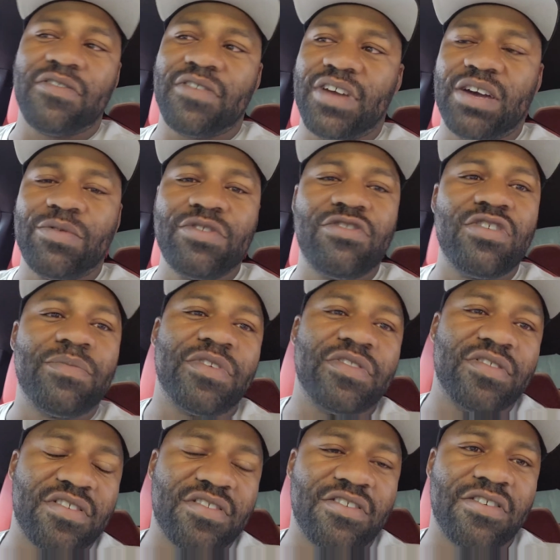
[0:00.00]
I would jump on
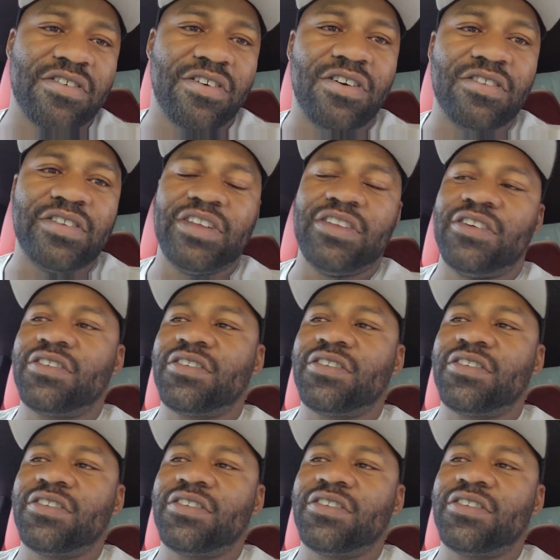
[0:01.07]
this car all day long.